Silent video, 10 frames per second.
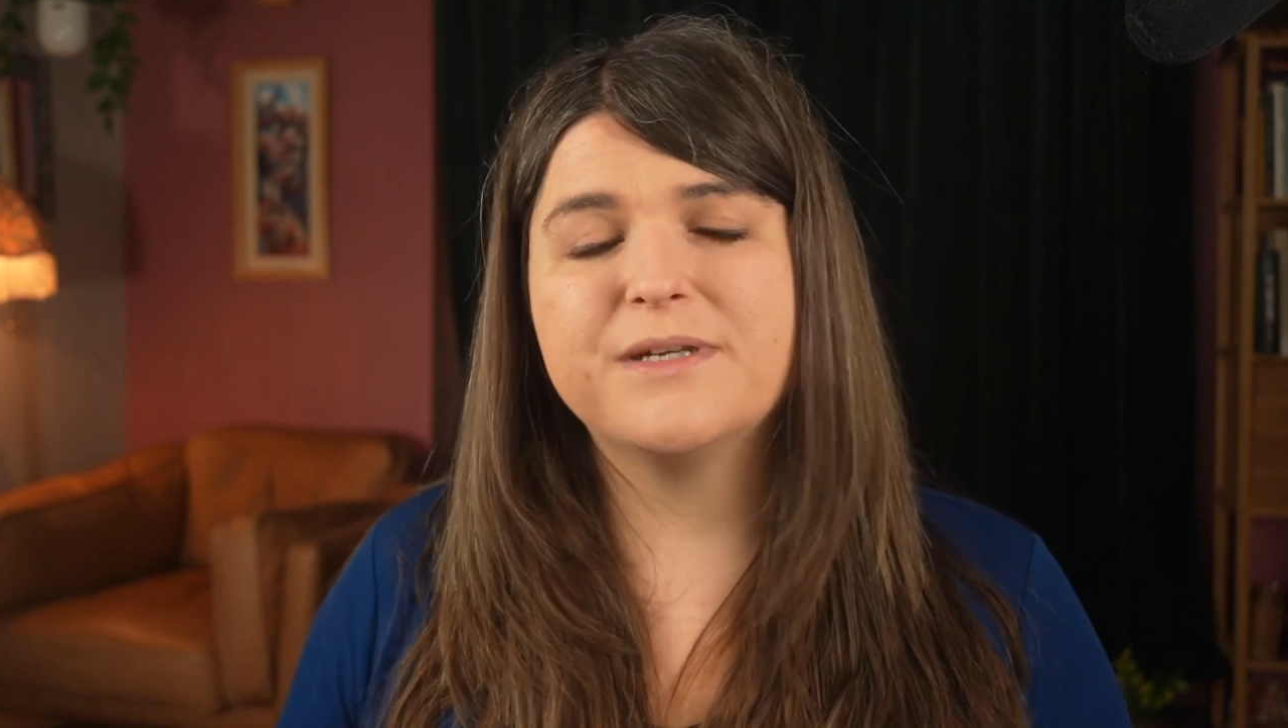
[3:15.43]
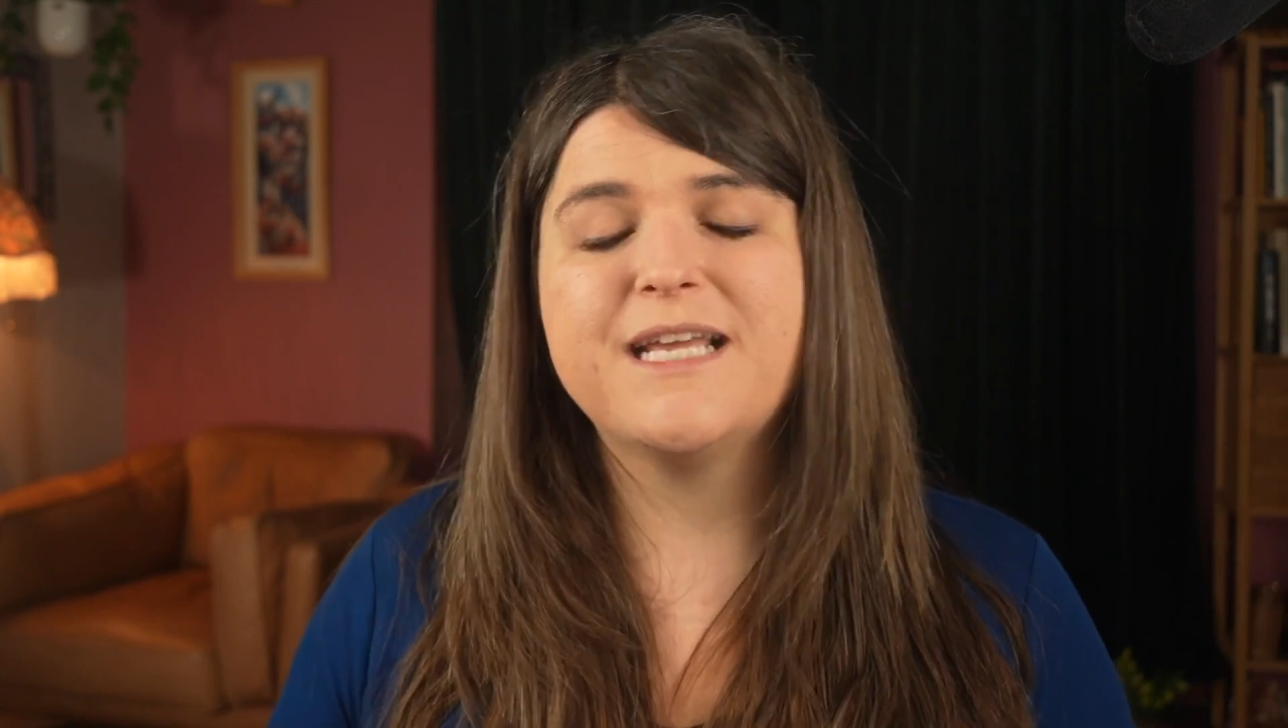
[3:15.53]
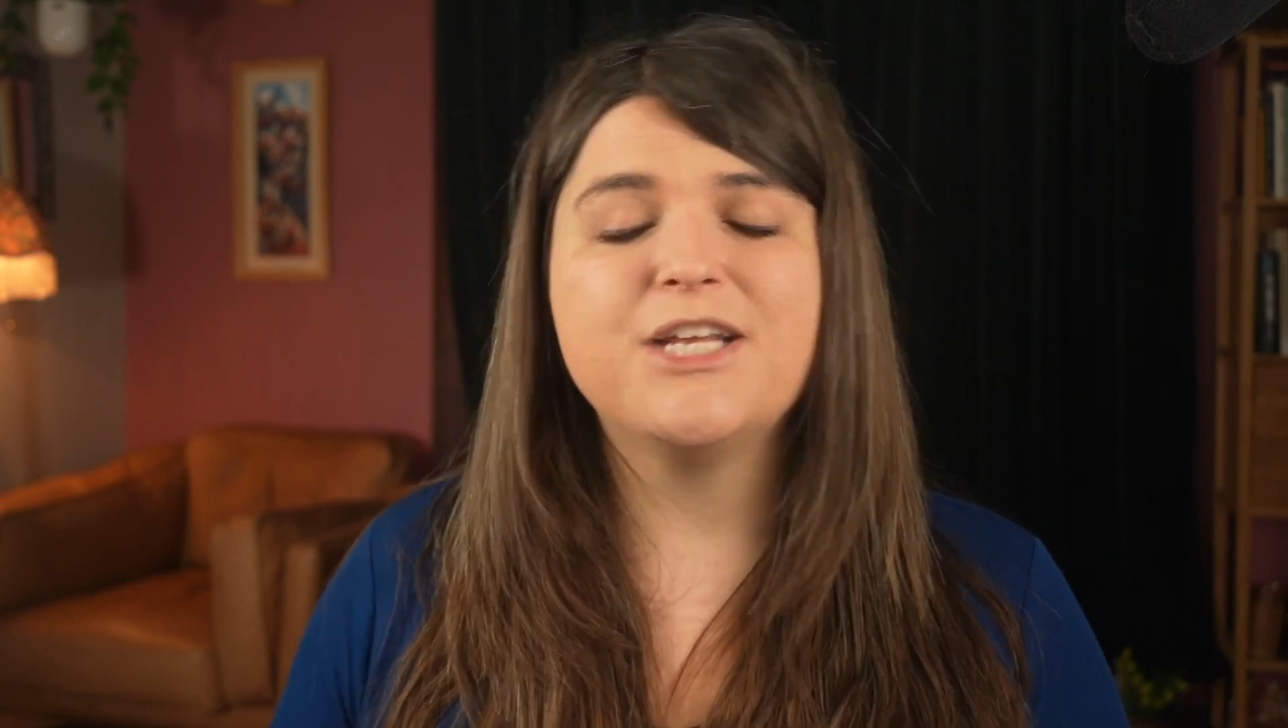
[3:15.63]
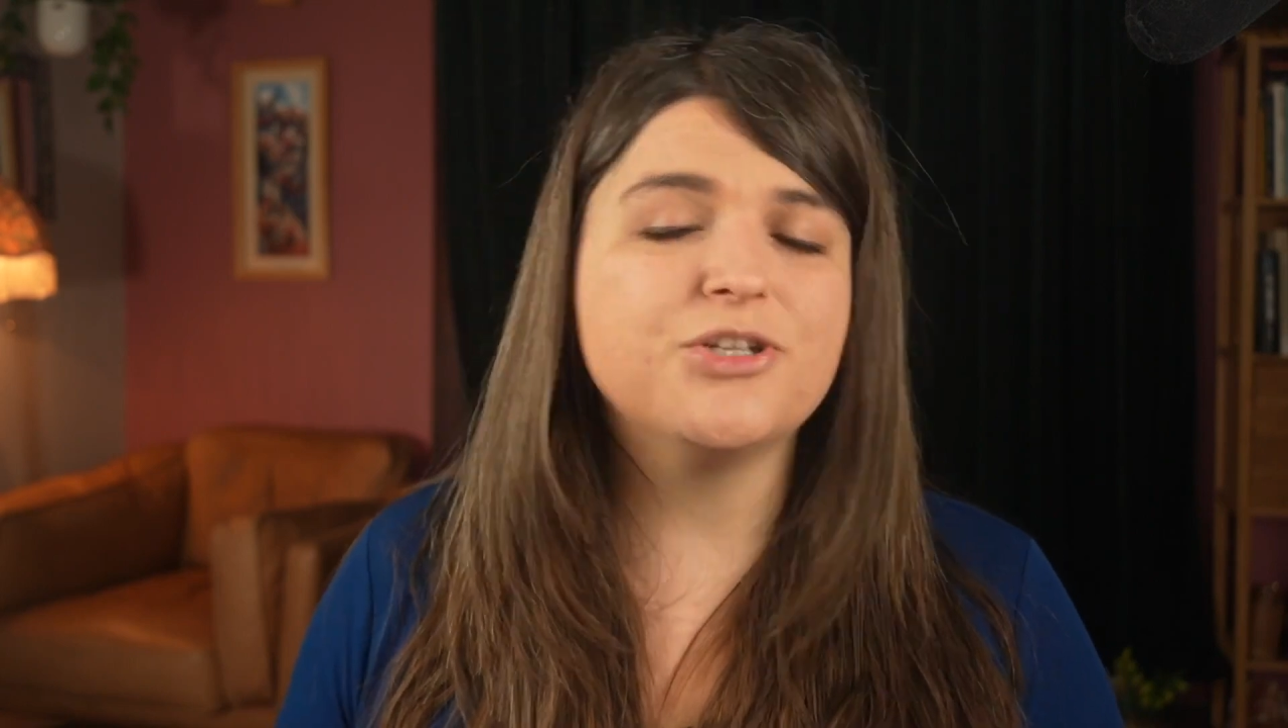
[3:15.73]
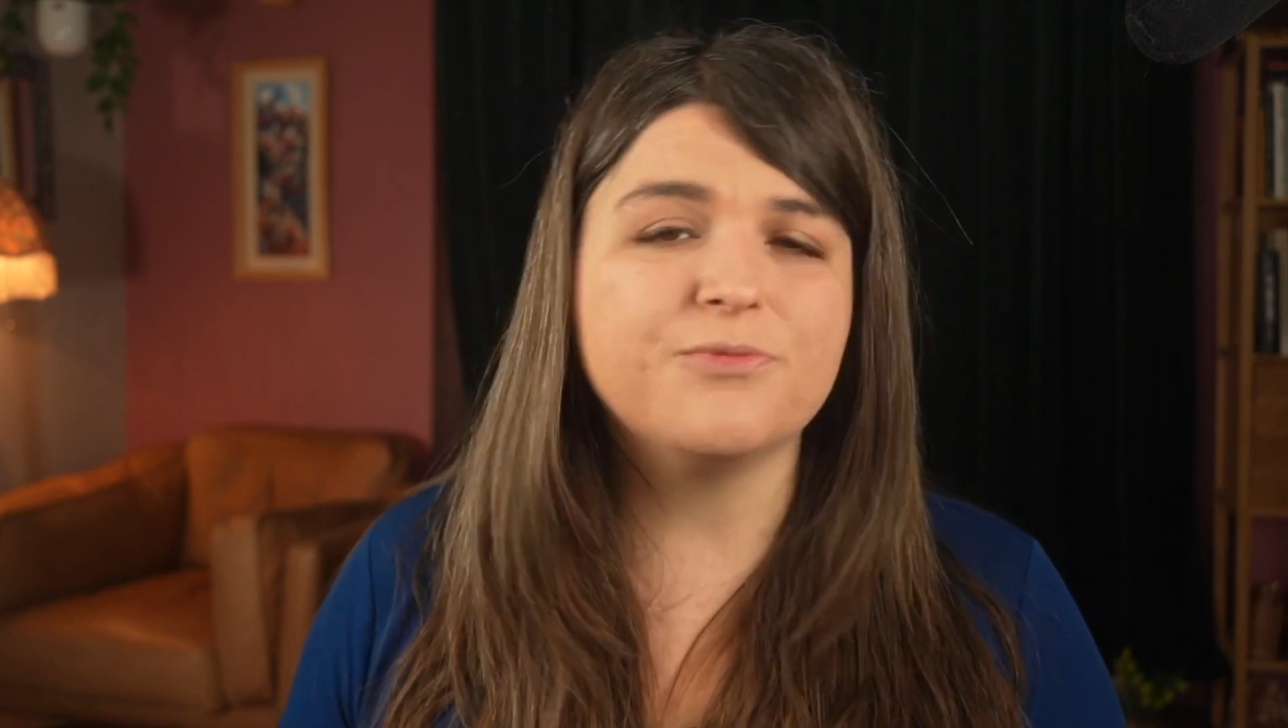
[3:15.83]

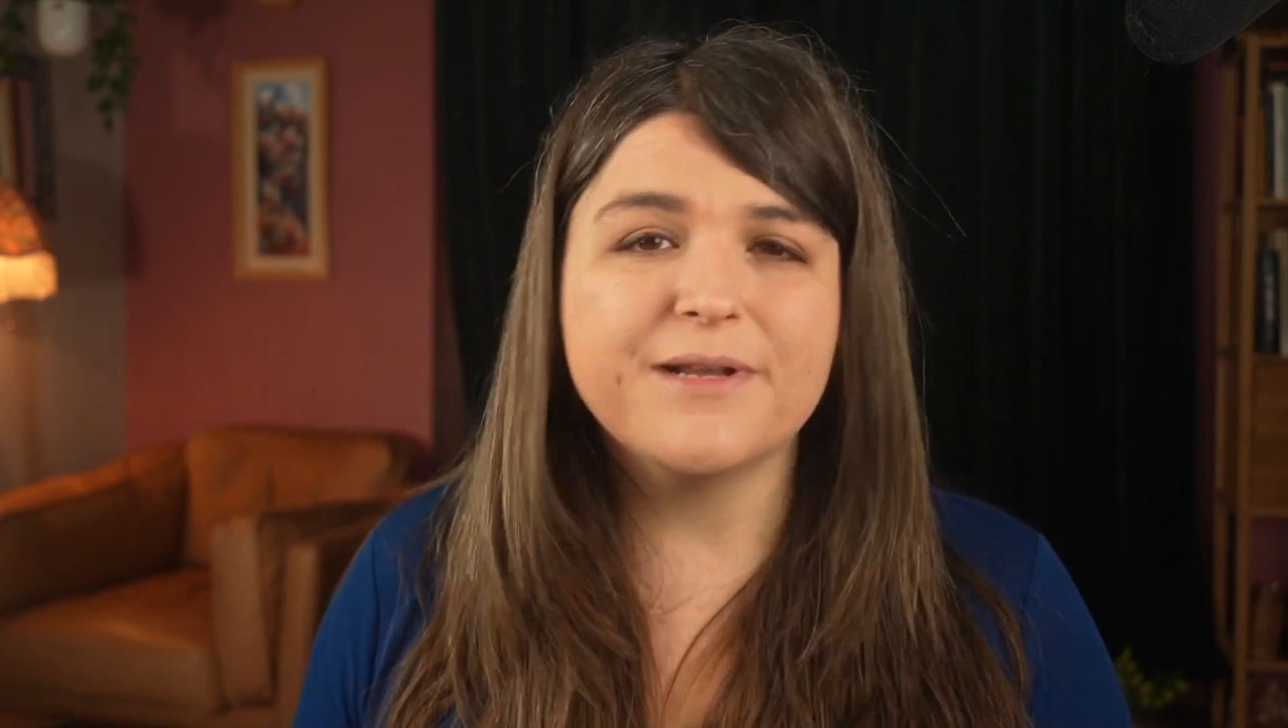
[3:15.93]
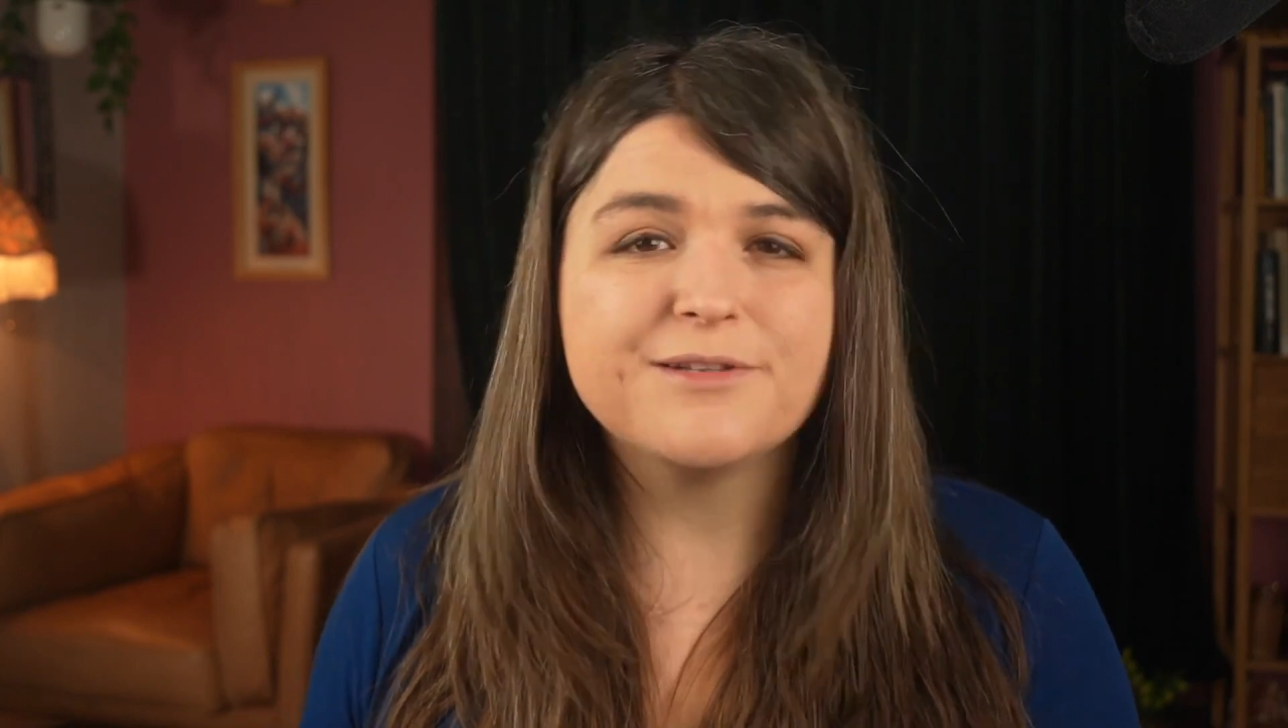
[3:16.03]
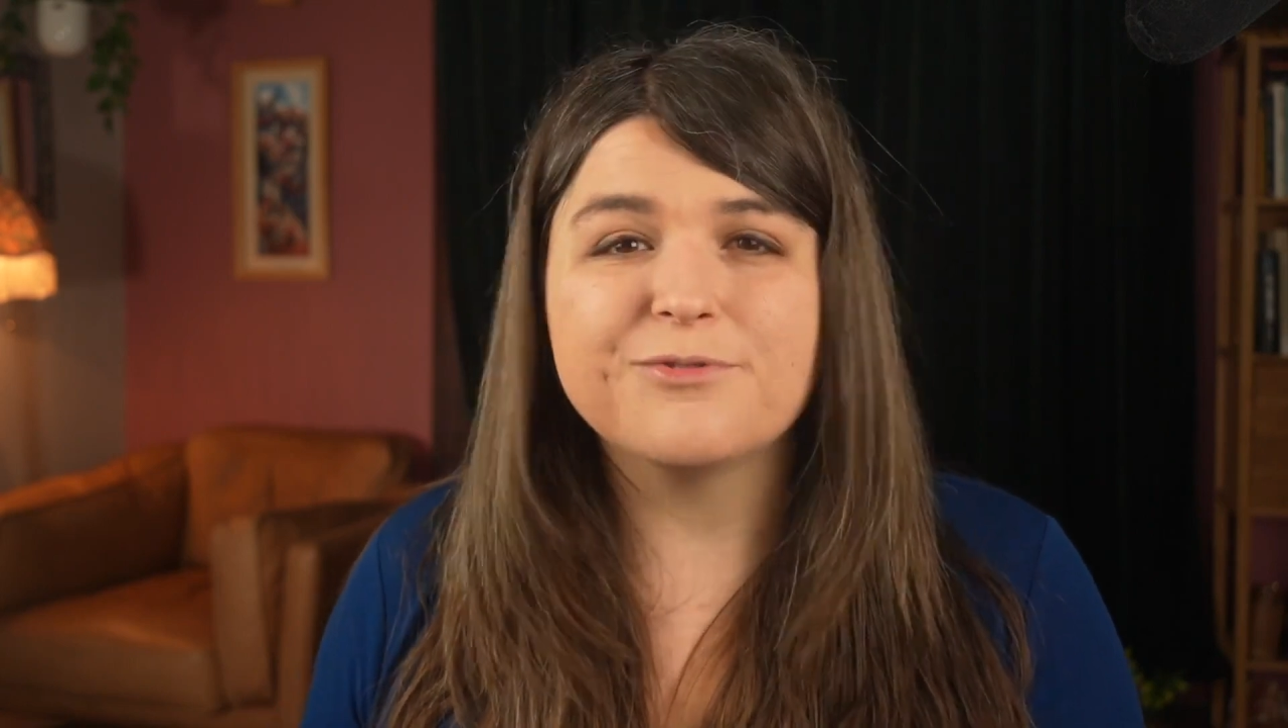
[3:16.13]
retention rate